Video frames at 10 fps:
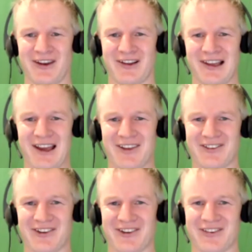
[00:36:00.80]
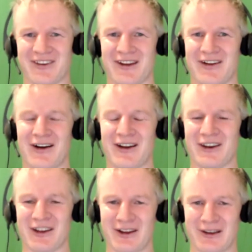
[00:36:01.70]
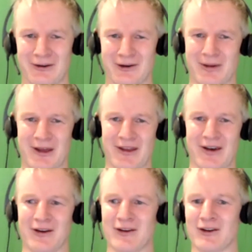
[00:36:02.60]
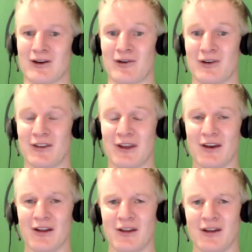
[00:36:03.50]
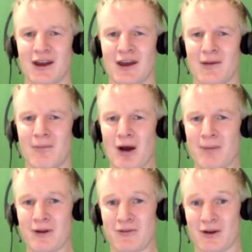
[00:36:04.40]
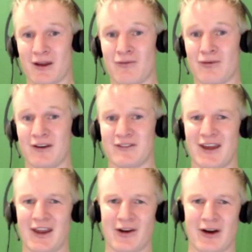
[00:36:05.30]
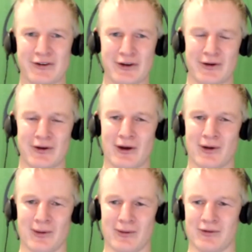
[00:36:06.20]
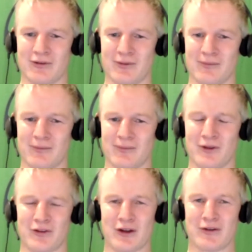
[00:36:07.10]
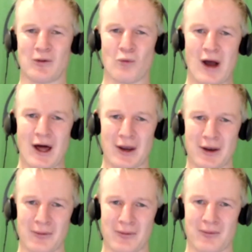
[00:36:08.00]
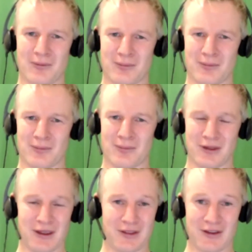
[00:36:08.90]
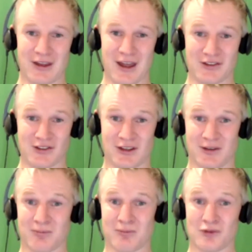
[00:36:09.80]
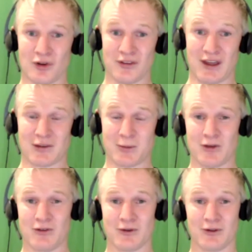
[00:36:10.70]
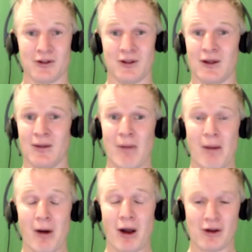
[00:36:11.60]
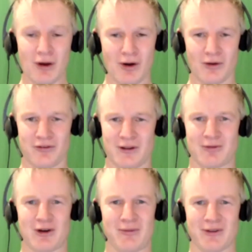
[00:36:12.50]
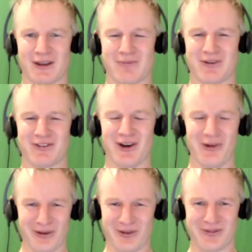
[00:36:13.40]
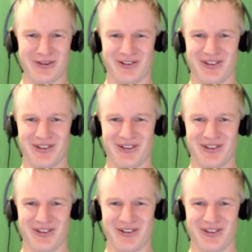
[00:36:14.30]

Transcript: allows you to say, I'm going to go and learn about that. I'm going to go and read that, And it might be for every 10 I don't knows, there's only one thing that actually turns out to be useful. But by God, sometimes it can be so useful.